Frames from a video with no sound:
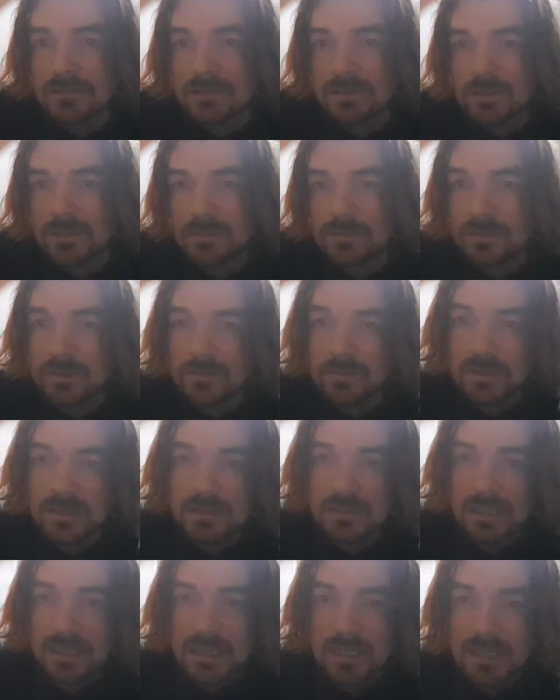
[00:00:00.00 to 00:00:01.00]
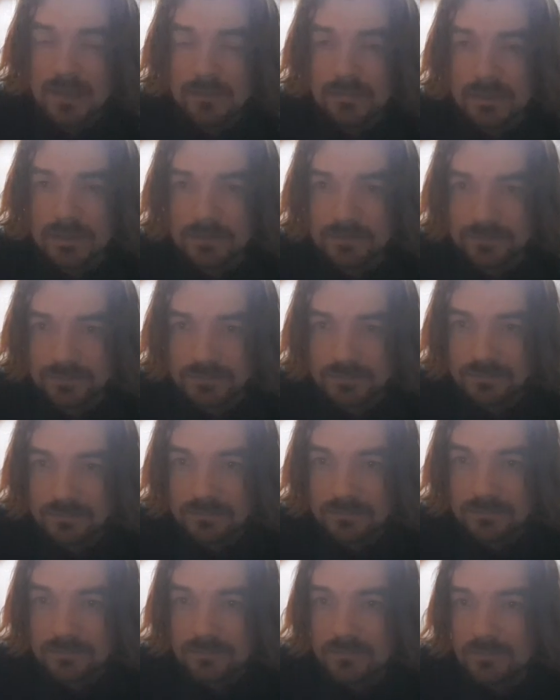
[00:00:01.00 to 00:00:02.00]
erode, which can happen.
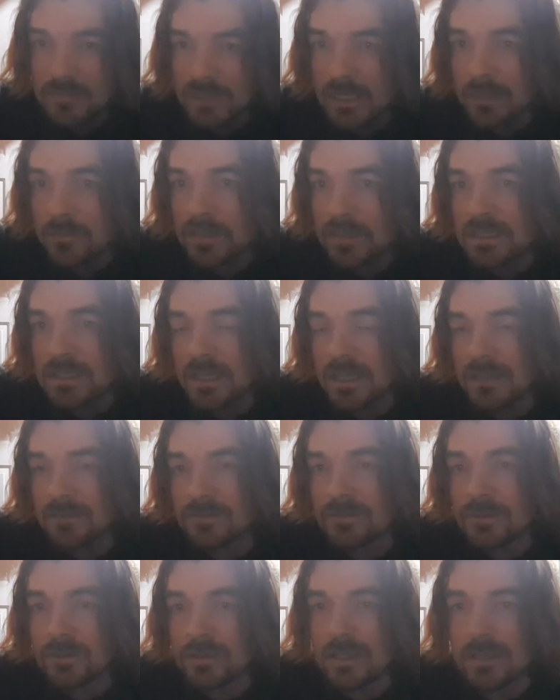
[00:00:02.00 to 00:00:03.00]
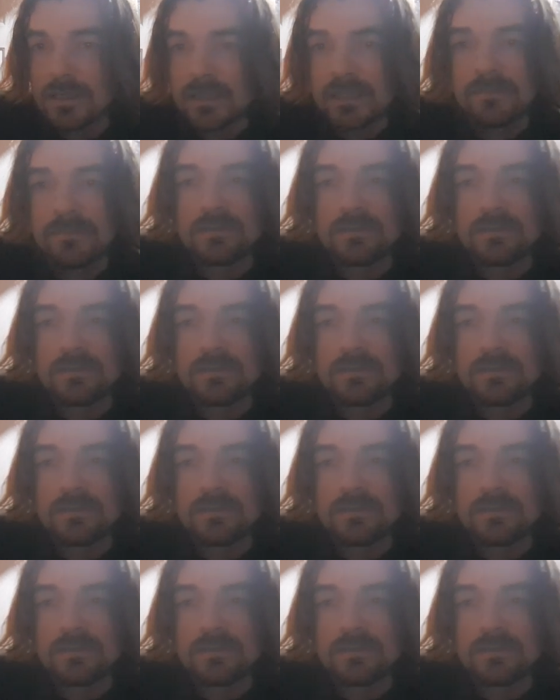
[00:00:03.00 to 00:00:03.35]
I mean, take footlocking